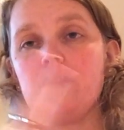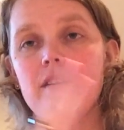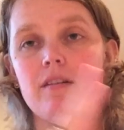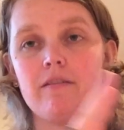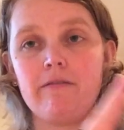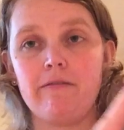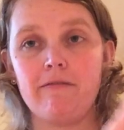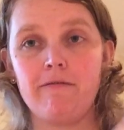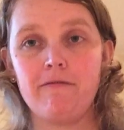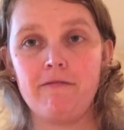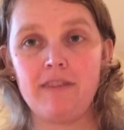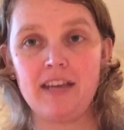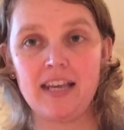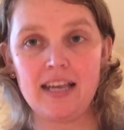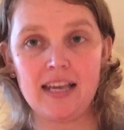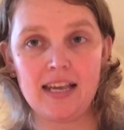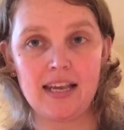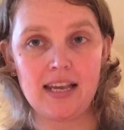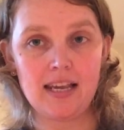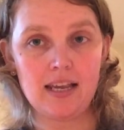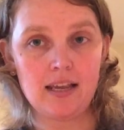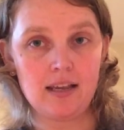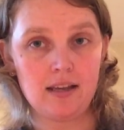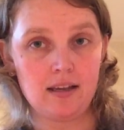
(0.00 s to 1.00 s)

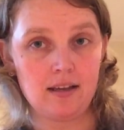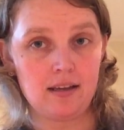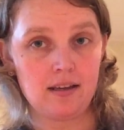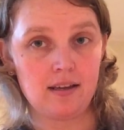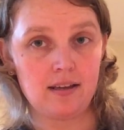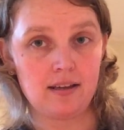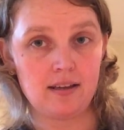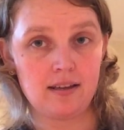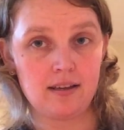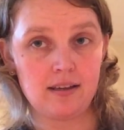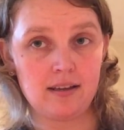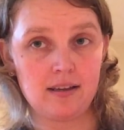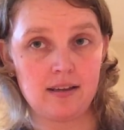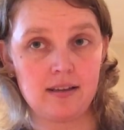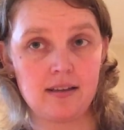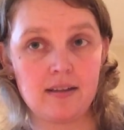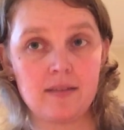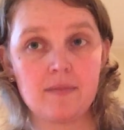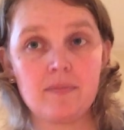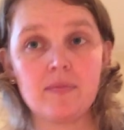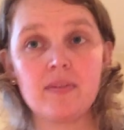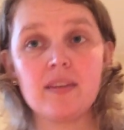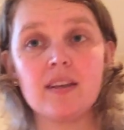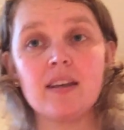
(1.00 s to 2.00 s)
V.
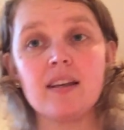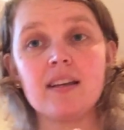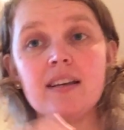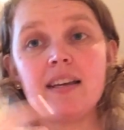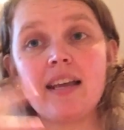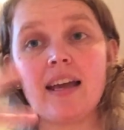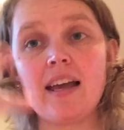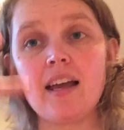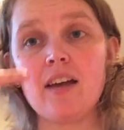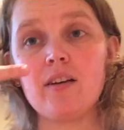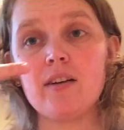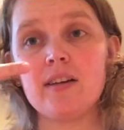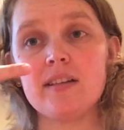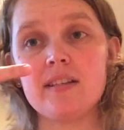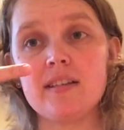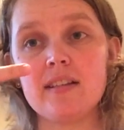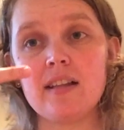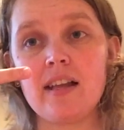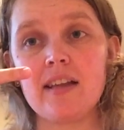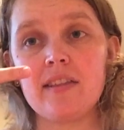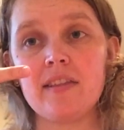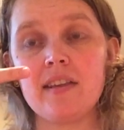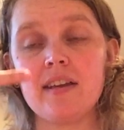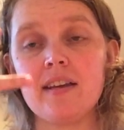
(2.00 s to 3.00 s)
Now it's
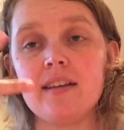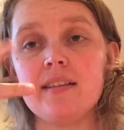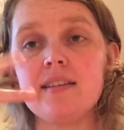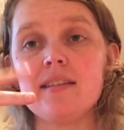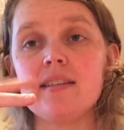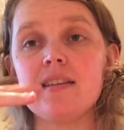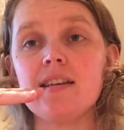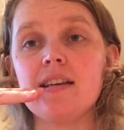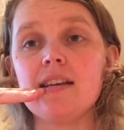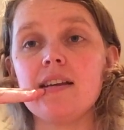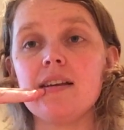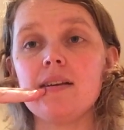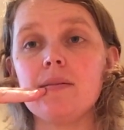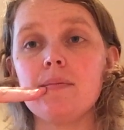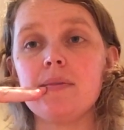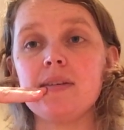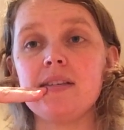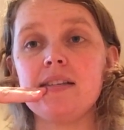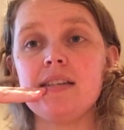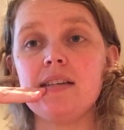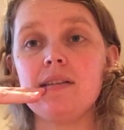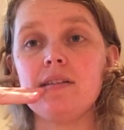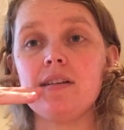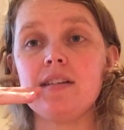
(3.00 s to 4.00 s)
like this.
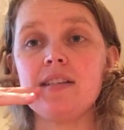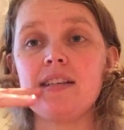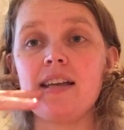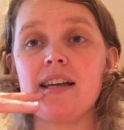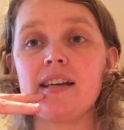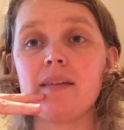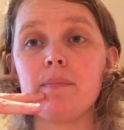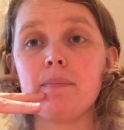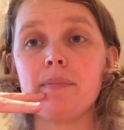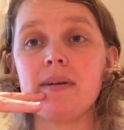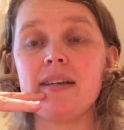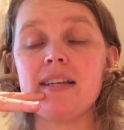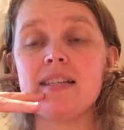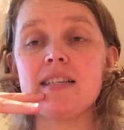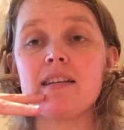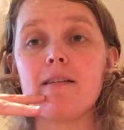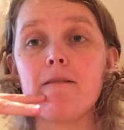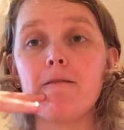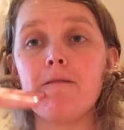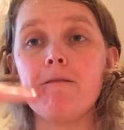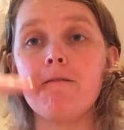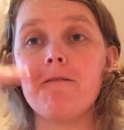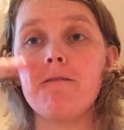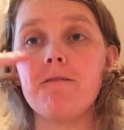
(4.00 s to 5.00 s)
It's like, but it's V,